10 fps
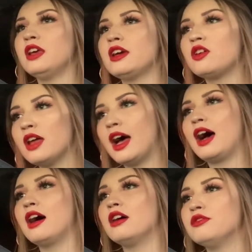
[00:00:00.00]
I'll
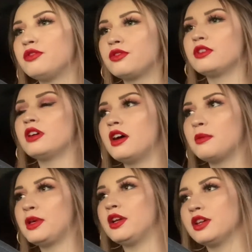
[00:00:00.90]
have a
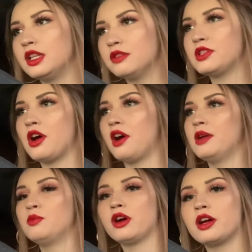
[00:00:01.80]
period of
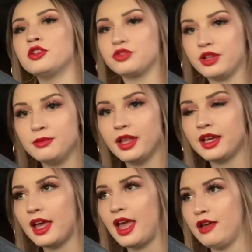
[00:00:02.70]
time where I dream like
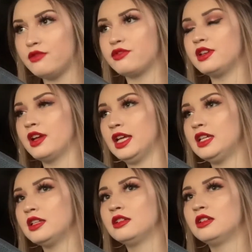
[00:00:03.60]
every night,
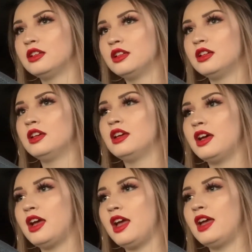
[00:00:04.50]

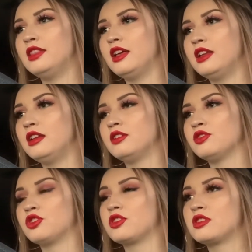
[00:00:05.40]
and then it'll
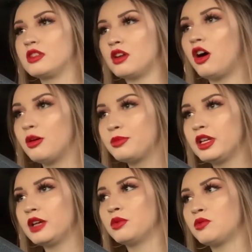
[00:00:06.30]
just stop and
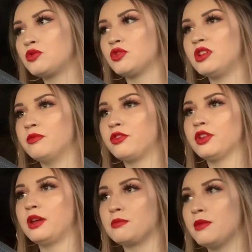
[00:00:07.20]
I won't dream for
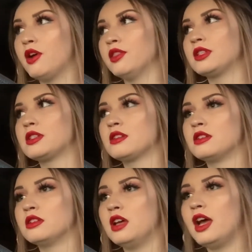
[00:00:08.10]
like months.
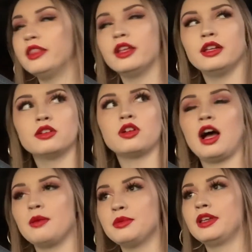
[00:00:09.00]
And then it'll
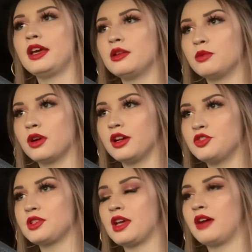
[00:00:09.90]
happen again where I
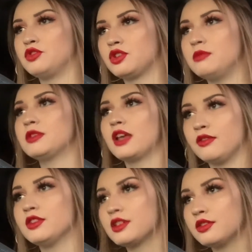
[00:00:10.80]
just have dreams
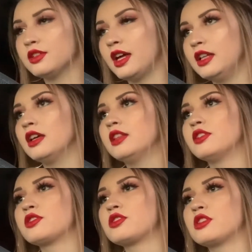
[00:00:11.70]
every single night. And they're
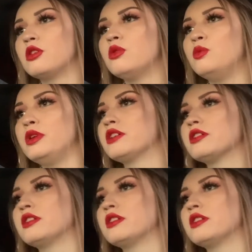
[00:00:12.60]
so weird